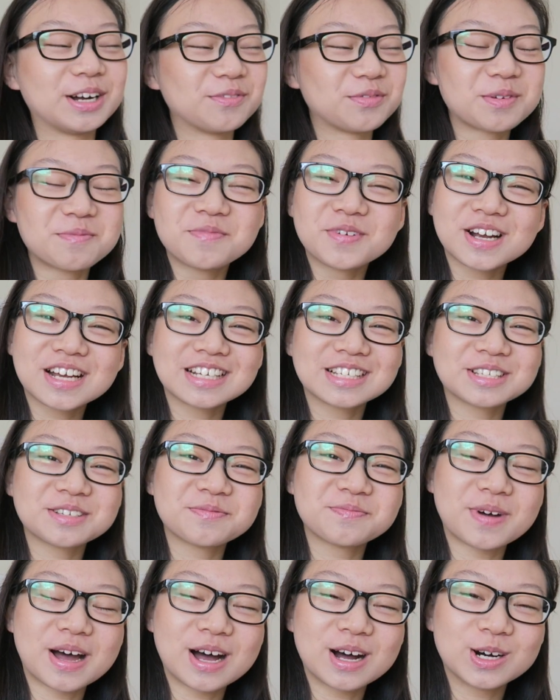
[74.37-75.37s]
The book is
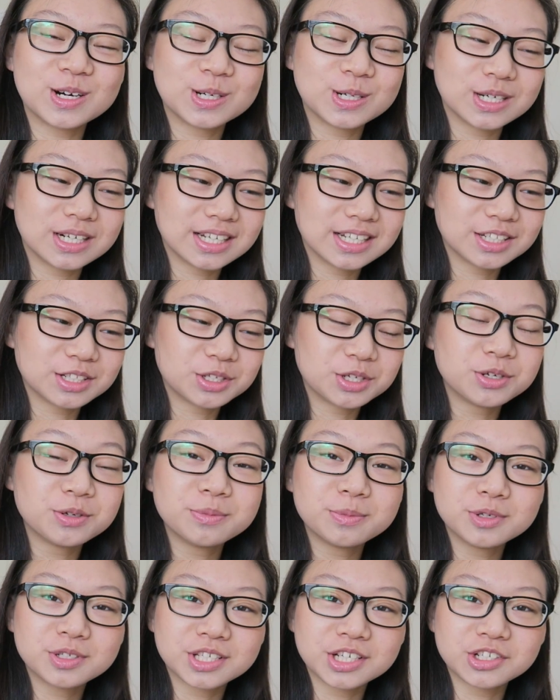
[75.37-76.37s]
about 2
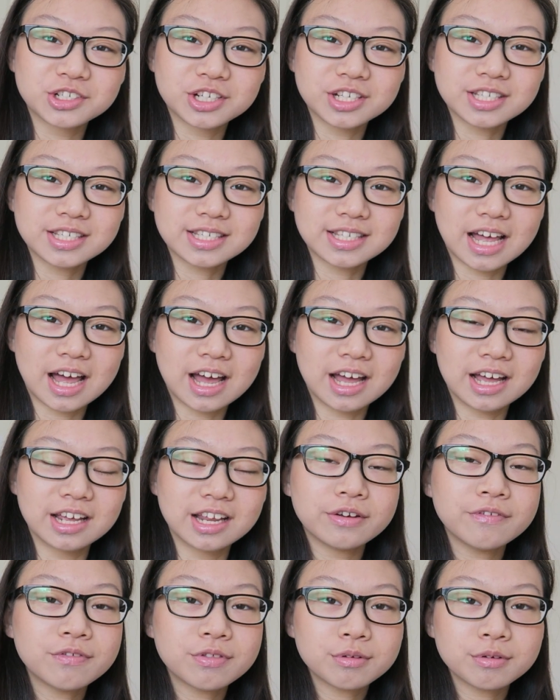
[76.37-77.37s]
musicians that
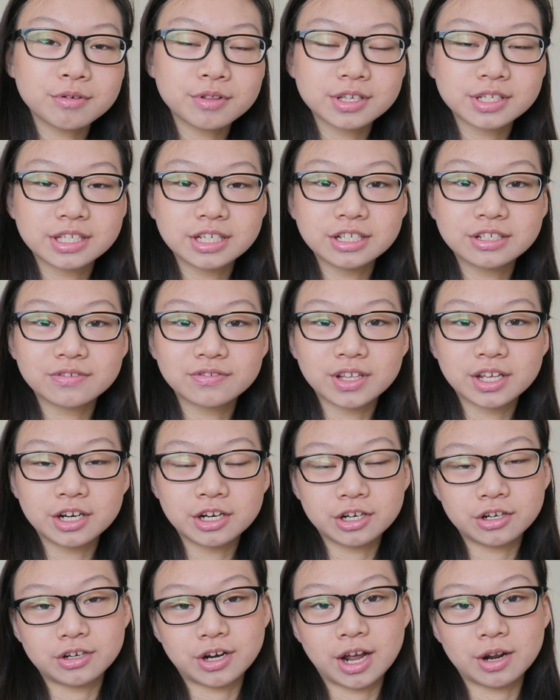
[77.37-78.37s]
lived through the siege of
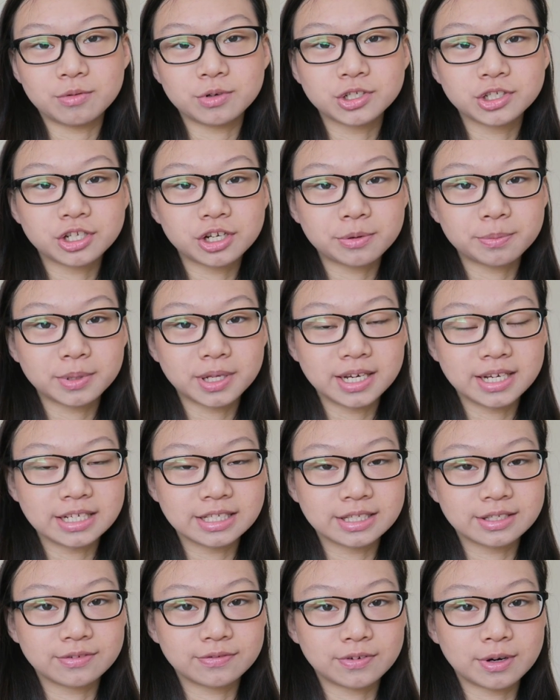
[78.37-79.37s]
Leningrad, which took
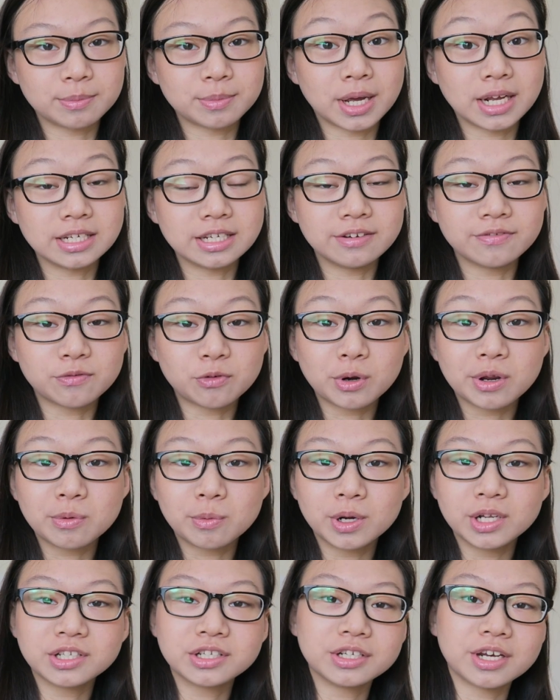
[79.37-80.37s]
place from
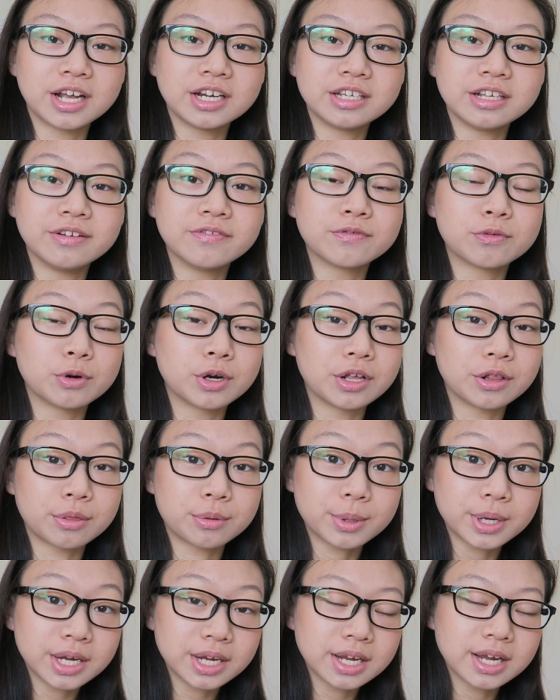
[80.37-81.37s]
1941 to
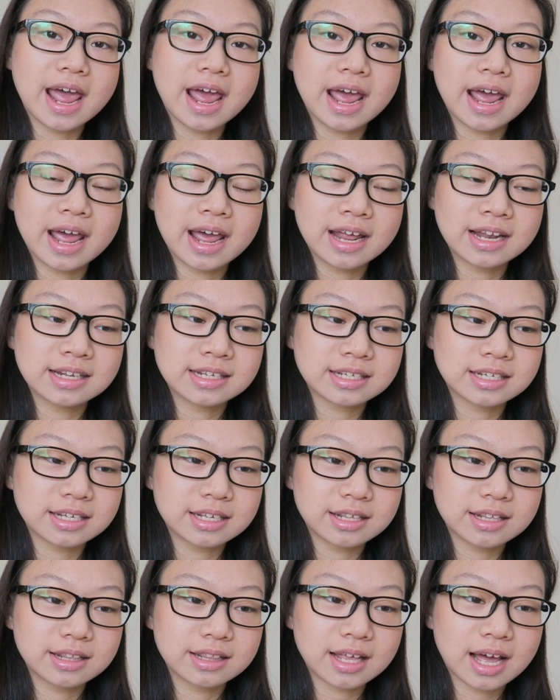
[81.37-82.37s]
1943. And
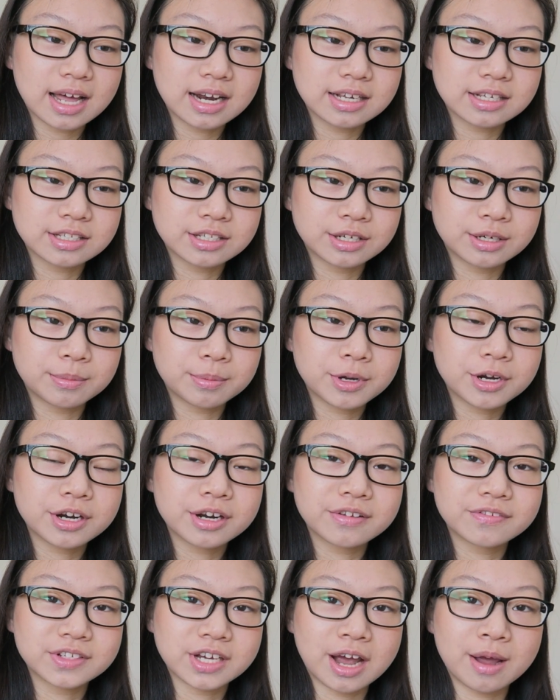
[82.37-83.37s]
that is a
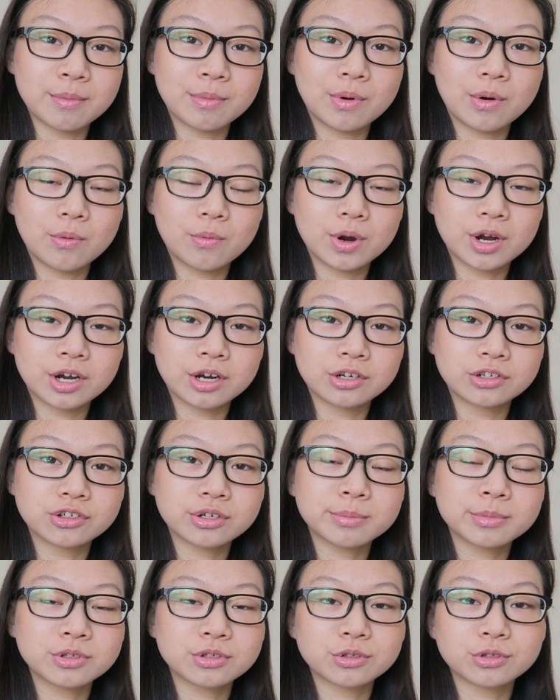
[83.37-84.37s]
period of time where
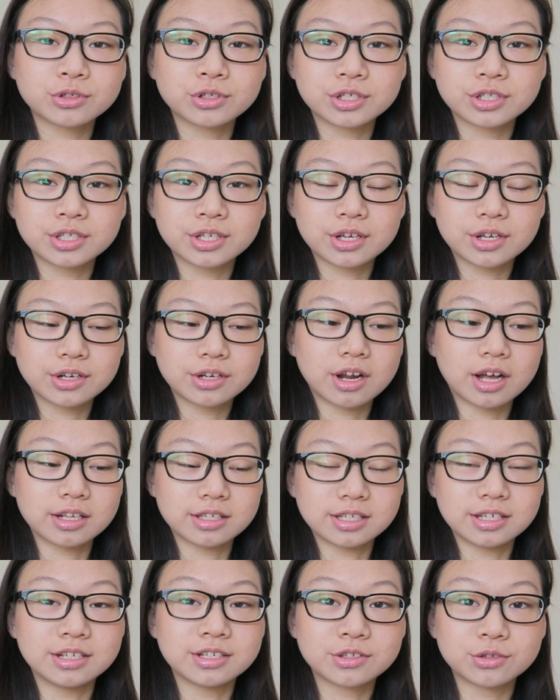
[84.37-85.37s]
German soldiers,
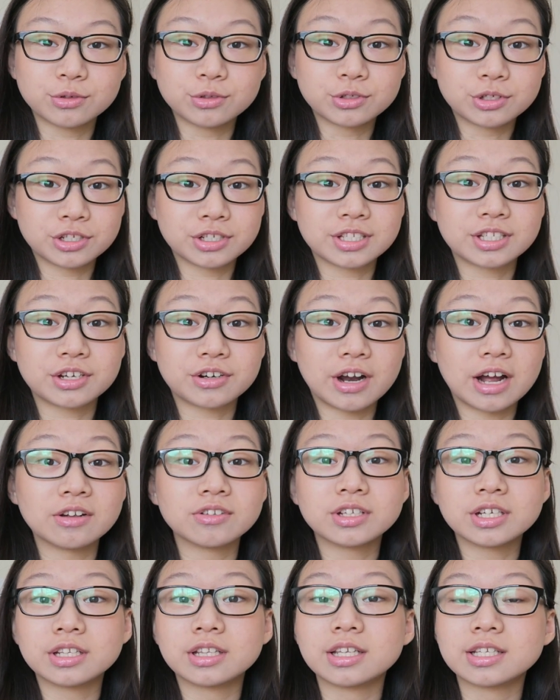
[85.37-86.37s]
Nazi soldiers,
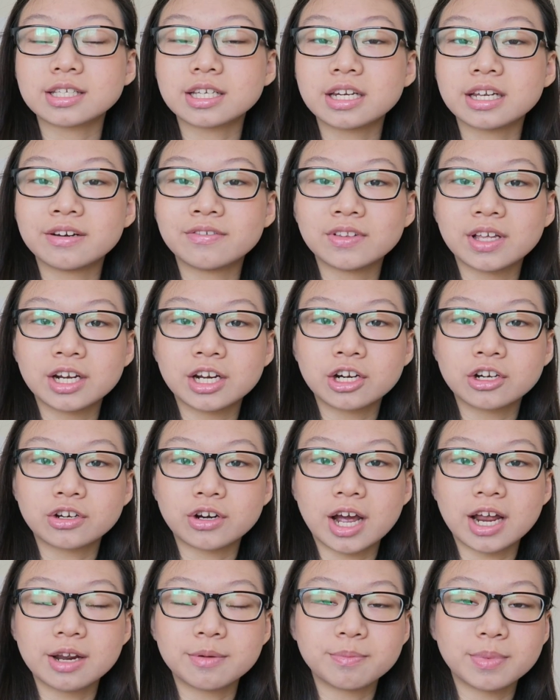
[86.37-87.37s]
surrounded the city of
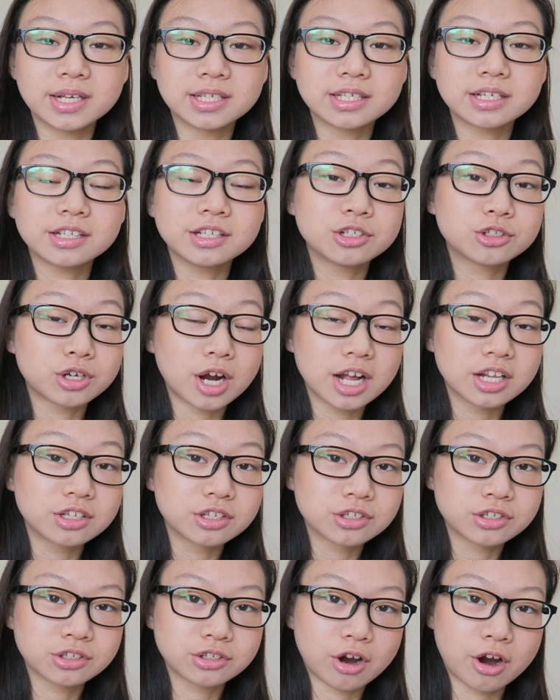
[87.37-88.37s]
Leningrad and basically tried
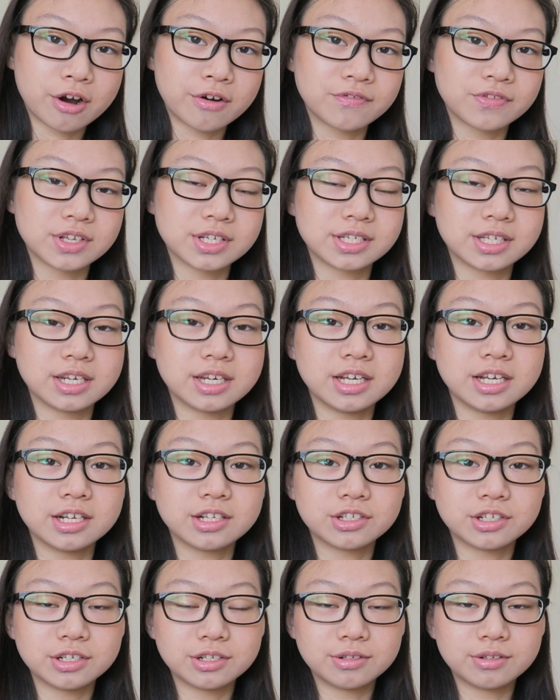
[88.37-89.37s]
to starve the city
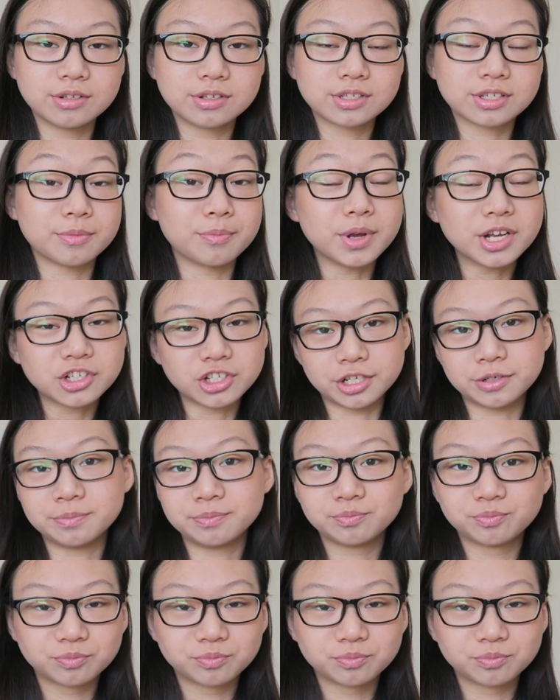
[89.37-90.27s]
to submission.